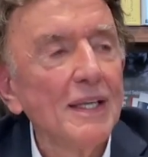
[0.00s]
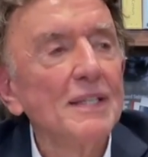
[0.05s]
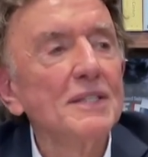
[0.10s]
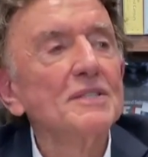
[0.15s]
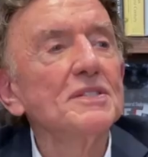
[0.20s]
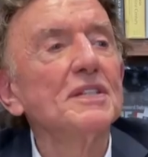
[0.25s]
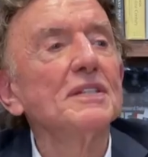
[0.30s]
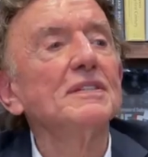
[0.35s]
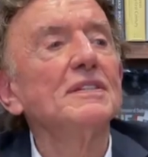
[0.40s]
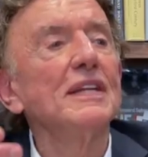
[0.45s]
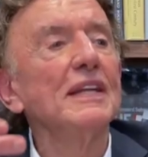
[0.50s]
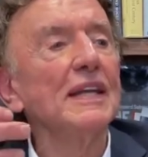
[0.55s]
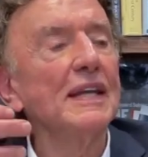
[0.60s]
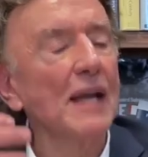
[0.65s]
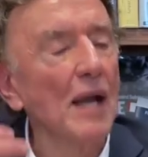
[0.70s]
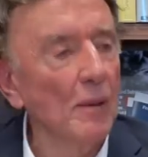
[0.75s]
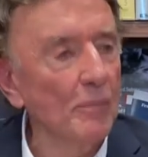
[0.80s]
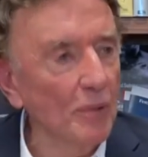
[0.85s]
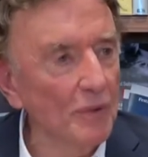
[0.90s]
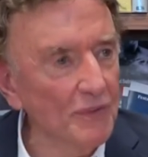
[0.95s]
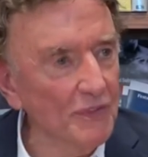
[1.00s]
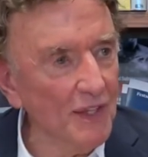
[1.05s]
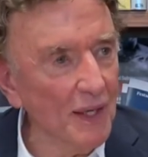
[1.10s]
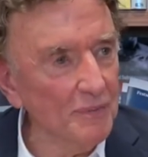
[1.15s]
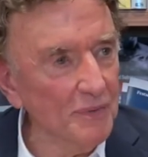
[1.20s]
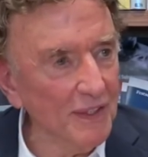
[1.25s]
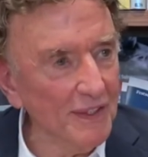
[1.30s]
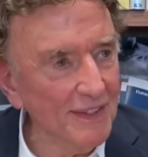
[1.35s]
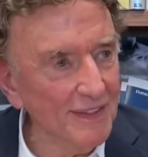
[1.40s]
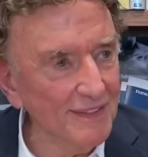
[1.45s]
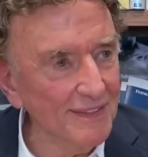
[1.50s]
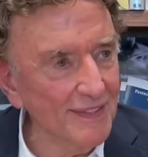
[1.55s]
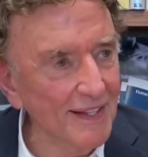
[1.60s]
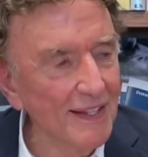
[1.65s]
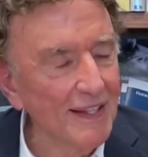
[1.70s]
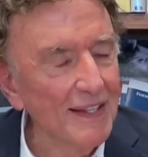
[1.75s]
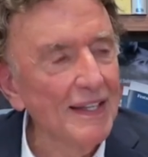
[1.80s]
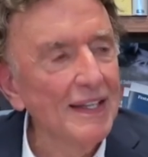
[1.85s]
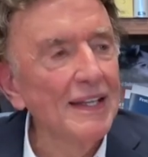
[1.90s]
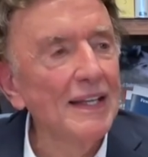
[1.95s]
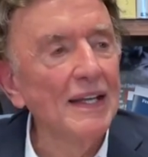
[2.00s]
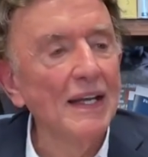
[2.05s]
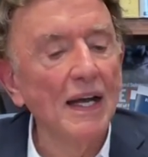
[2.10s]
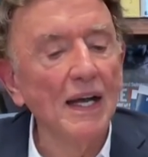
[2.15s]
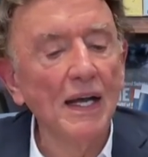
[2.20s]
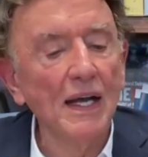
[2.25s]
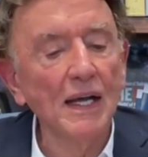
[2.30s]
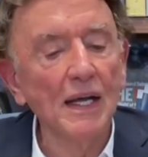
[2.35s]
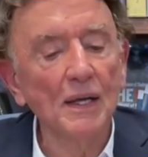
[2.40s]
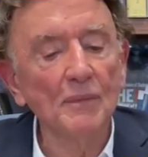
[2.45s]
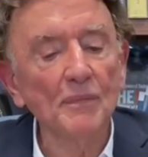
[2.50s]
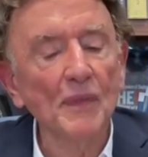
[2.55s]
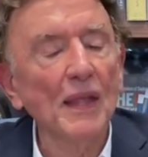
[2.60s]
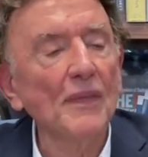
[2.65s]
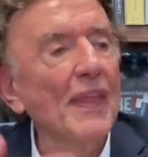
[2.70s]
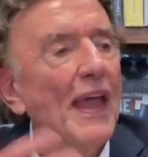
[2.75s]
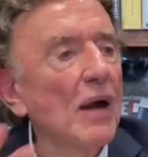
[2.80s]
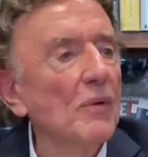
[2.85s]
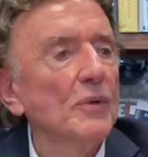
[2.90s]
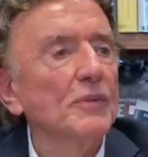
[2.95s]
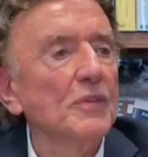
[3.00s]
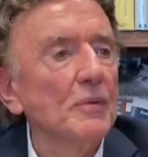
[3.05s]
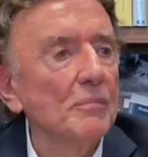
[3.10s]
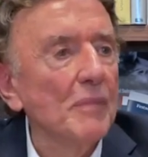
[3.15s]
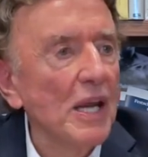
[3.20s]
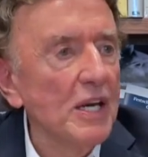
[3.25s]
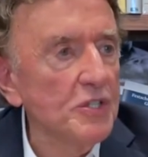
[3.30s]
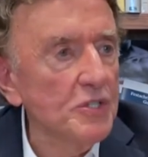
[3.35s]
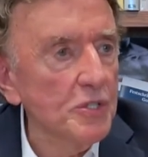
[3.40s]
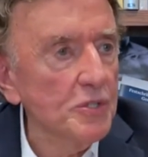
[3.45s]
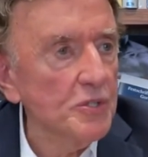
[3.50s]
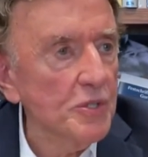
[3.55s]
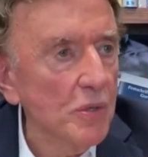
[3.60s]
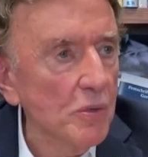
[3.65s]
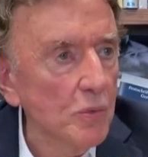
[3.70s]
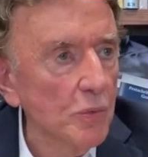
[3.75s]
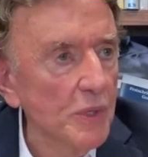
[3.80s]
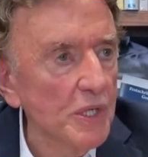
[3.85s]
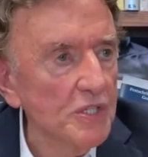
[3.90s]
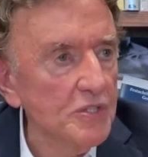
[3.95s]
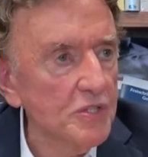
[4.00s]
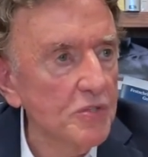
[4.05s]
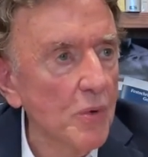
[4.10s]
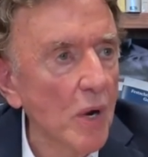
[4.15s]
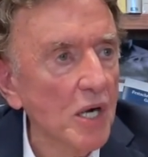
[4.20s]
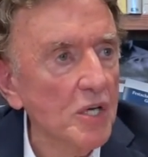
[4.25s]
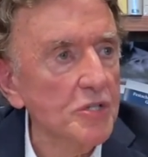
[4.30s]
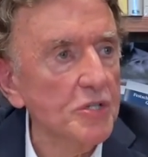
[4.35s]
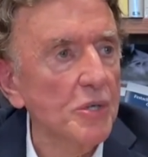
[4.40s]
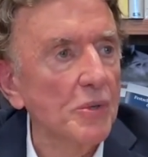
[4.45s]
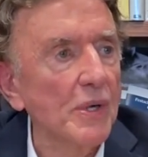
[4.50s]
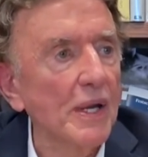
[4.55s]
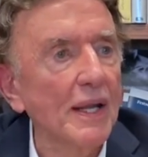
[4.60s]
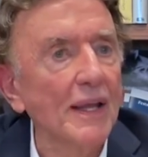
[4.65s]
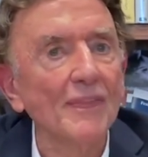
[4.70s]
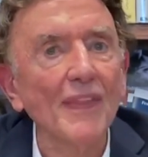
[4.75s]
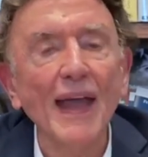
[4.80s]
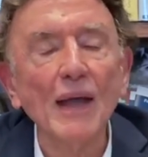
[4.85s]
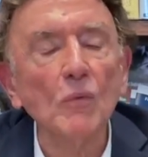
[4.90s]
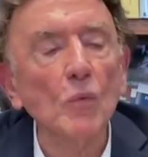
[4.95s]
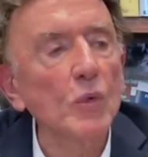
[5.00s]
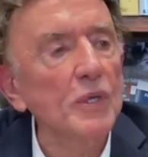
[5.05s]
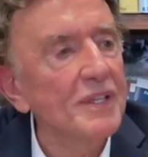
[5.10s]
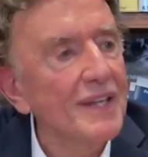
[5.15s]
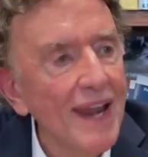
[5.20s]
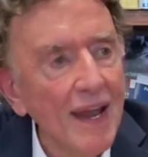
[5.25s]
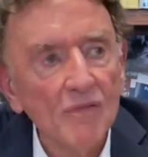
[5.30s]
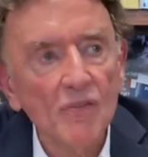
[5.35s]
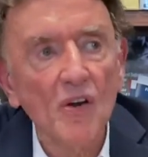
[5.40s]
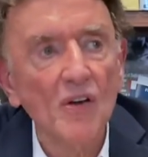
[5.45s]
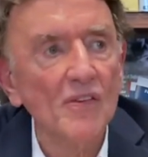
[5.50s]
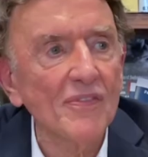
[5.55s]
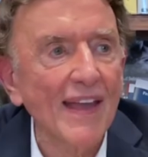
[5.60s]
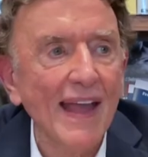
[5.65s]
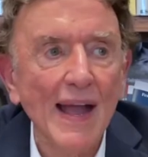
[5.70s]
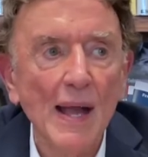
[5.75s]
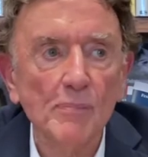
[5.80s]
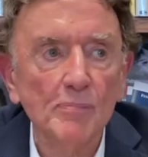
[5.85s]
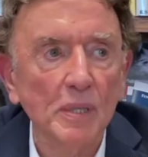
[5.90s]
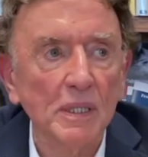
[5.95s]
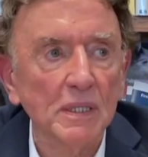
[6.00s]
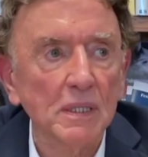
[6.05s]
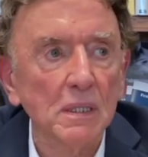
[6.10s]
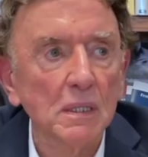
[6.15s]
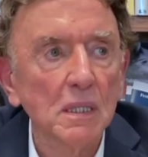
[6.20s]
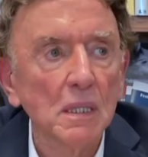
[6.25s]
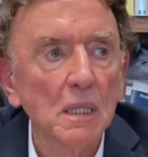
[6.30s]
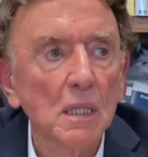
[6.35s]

to decoupled subsidies. Um, and that was a major restructuring, and that would never have happened